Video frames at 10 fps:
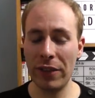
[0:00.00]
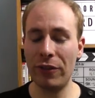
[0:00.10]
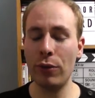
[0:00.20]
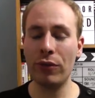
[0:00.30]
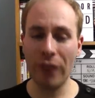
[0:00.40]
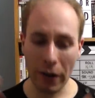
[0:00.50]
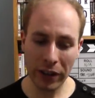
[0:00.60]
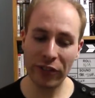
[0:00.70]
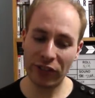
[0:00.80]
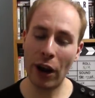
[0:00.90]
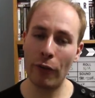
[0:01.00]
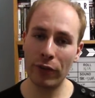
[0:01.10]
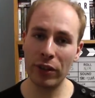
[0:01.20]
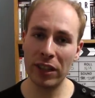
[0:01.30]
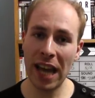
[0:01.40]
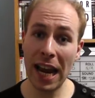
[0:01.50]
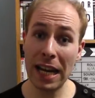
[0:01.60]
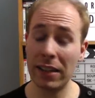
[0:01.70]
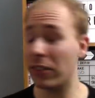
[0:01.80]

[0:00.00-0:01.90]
It feels very self-contained,